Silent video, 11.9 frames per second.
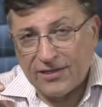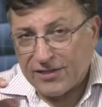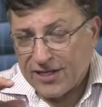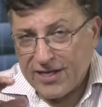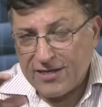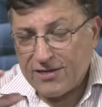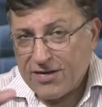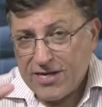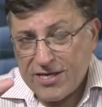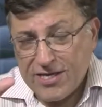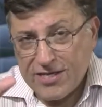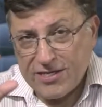there
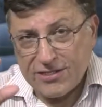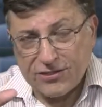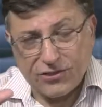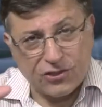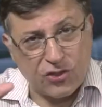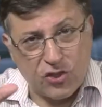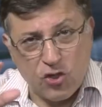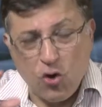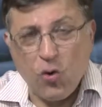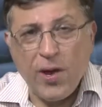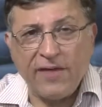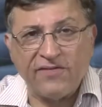is
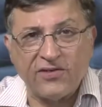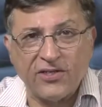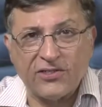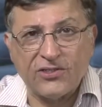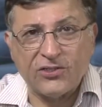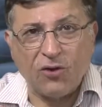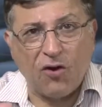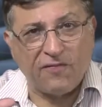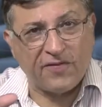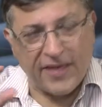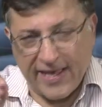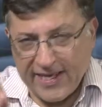no evidence
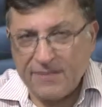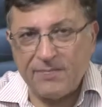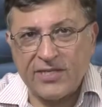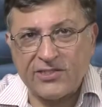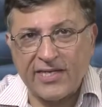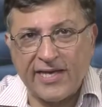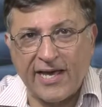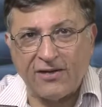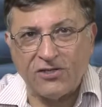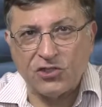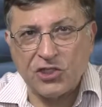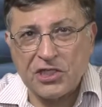of any missing
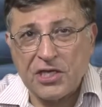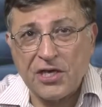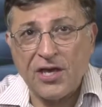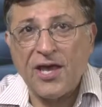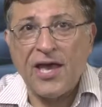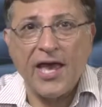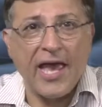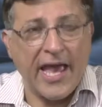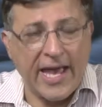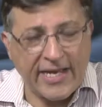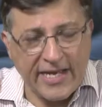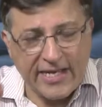energy,
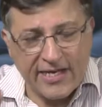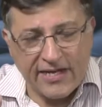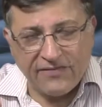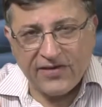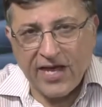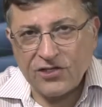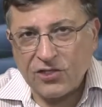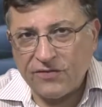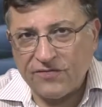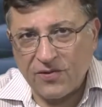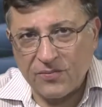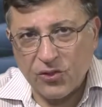any
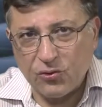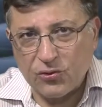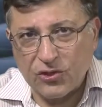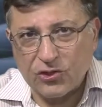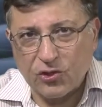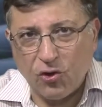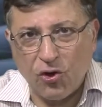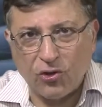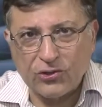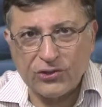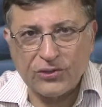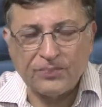deviation from Newton's
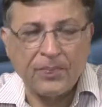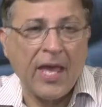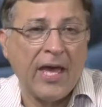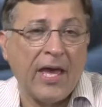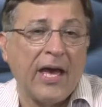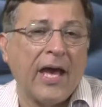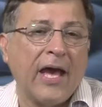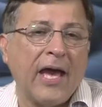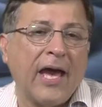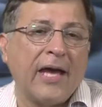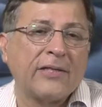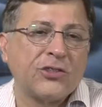laws.
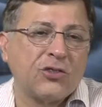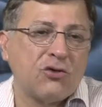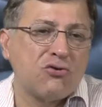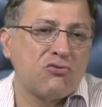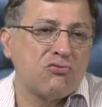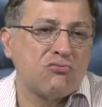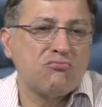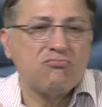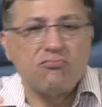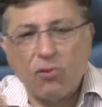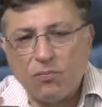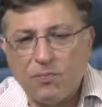And so
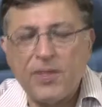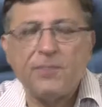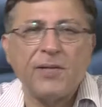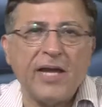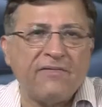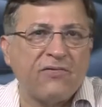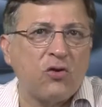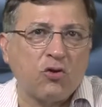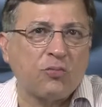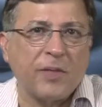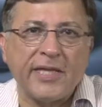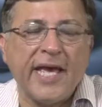people have
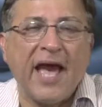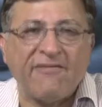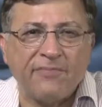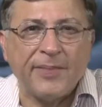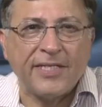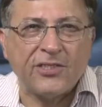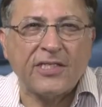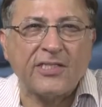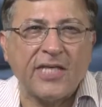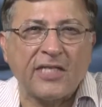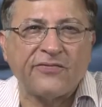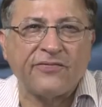looked, but they haven't been
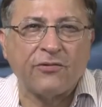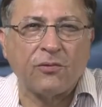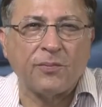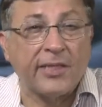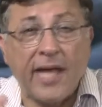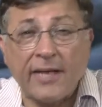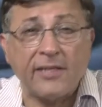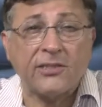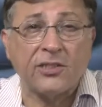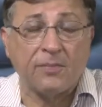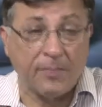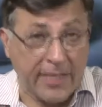successful. But that
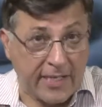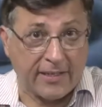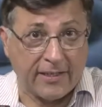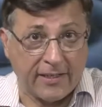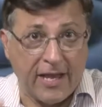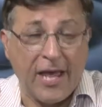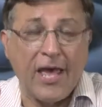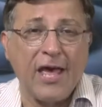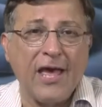doesn't mean